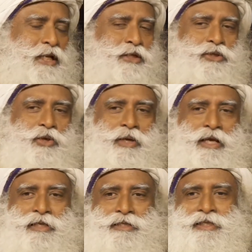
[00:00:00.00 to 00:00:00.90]
is no
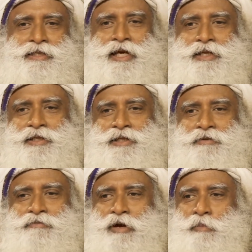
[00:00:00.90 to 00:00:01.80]
guarantee that
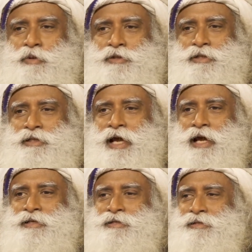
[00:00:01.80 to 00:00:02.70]
if one person
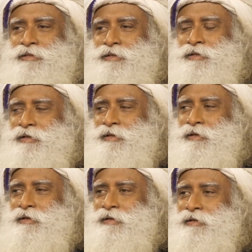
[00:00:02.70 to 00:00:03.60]
has
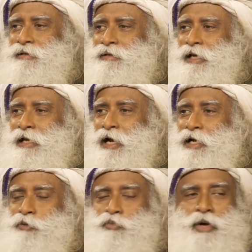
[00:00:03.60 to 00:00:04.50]
any
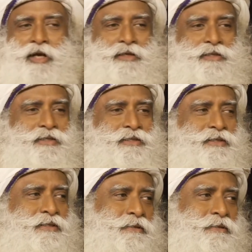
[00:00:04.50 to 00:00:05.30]
kind of virus,